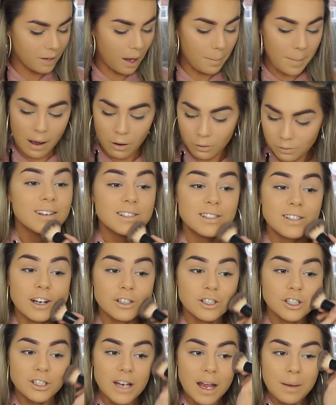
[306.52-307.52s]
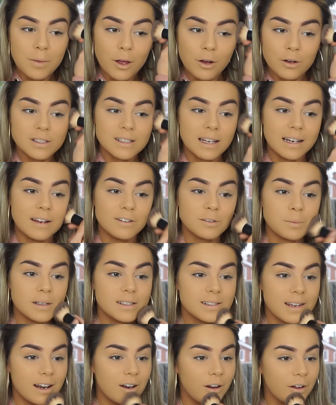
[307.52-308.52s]
I'm out. It's such a shame though, because it leaves my
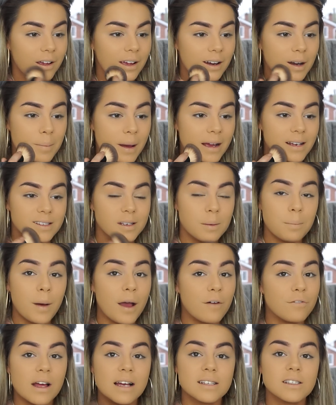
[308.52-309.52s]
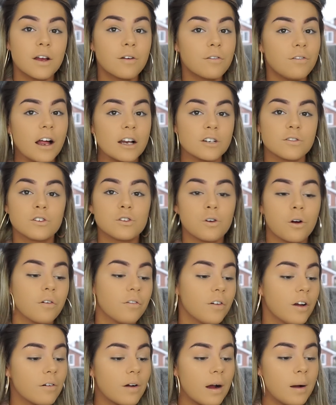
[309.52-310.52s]
skin looking amazing, but if there's like flash
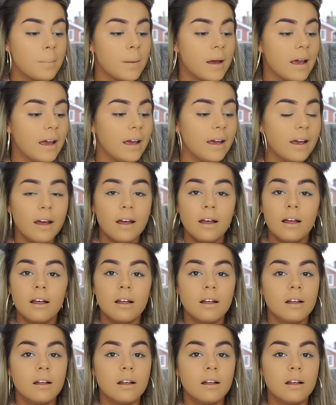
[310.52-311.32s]
photography around me,